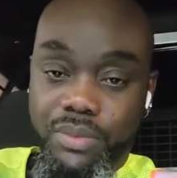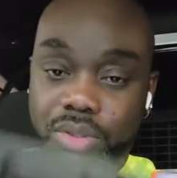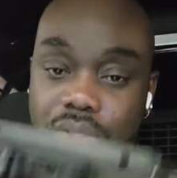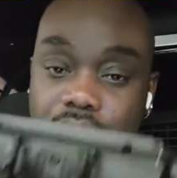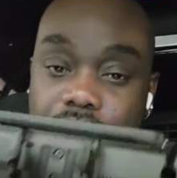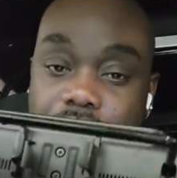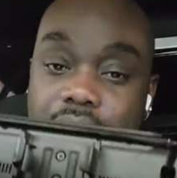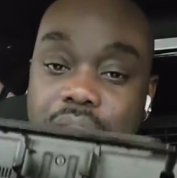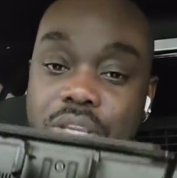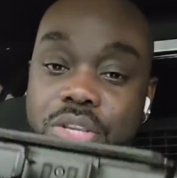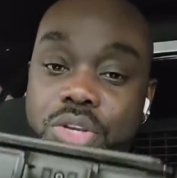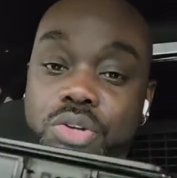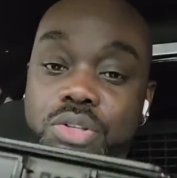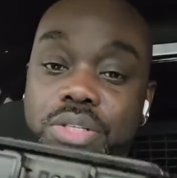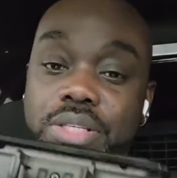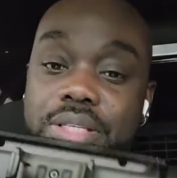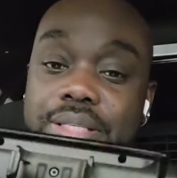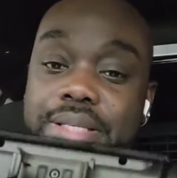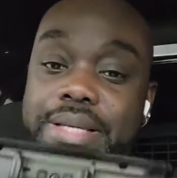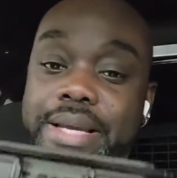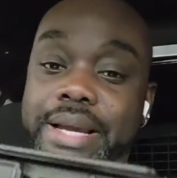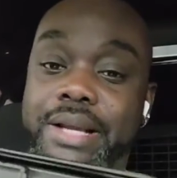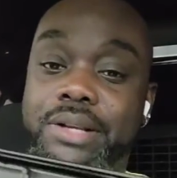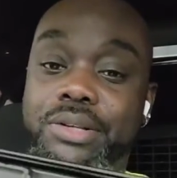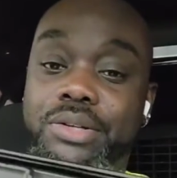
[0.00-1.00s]
You can use the
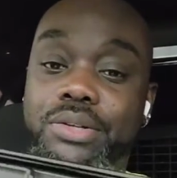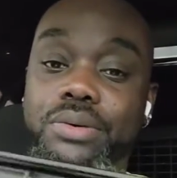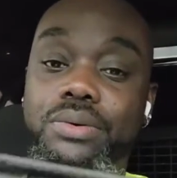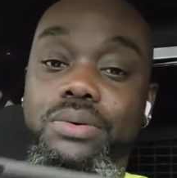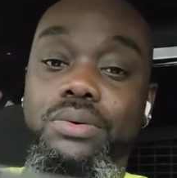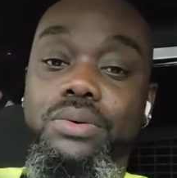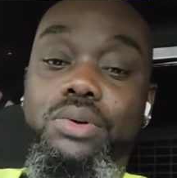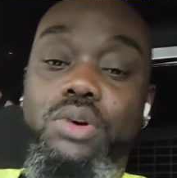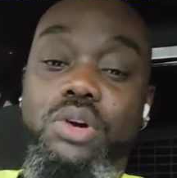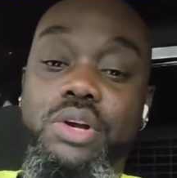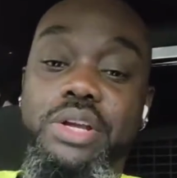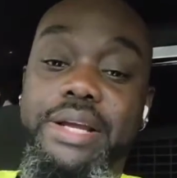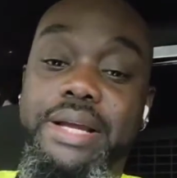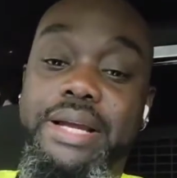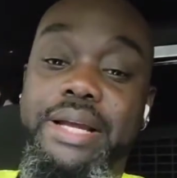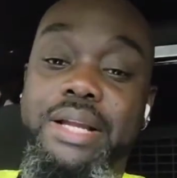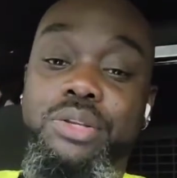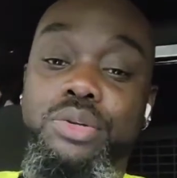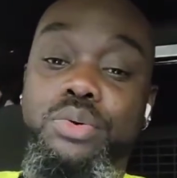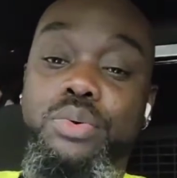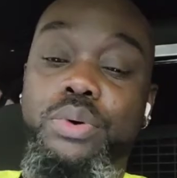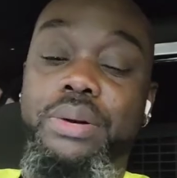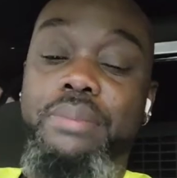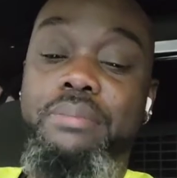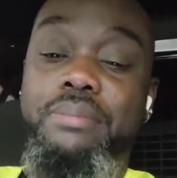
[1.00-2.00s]
scan tool or you can
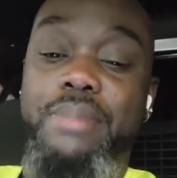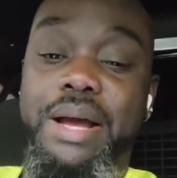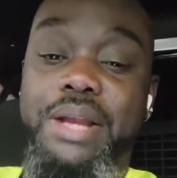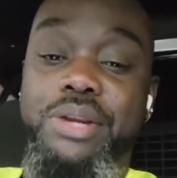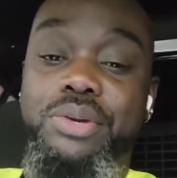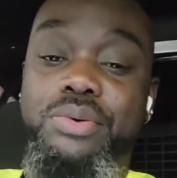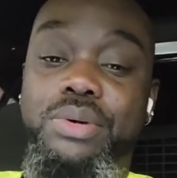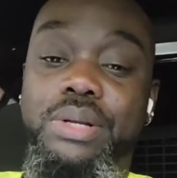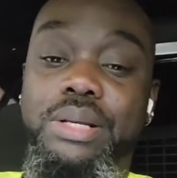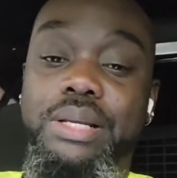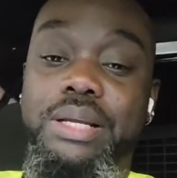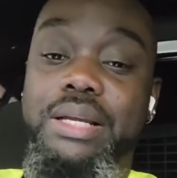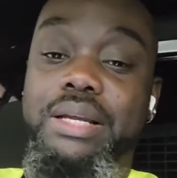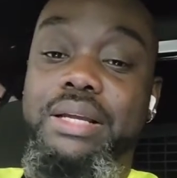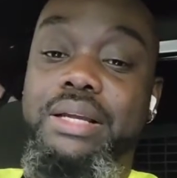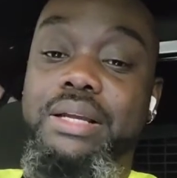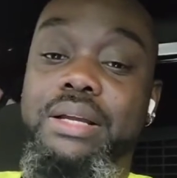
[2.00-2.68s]
do it manually.